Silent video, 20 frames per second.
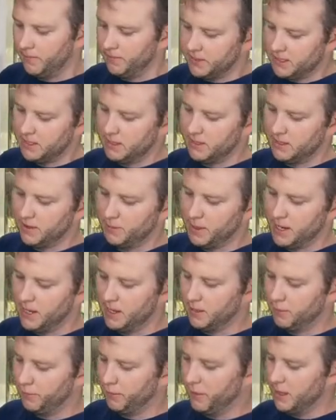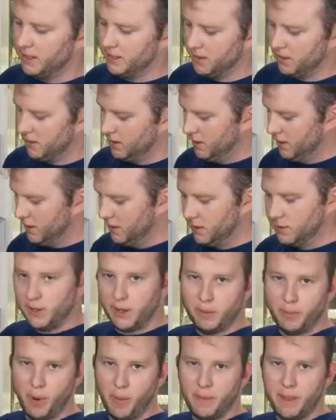since they've been in the freezer. So we're
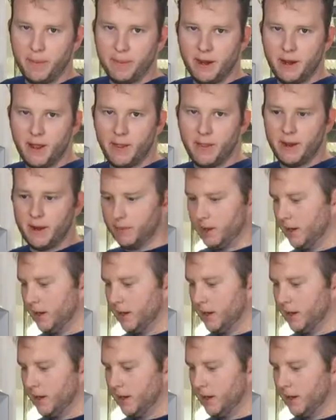gonna pop them in, and then I'm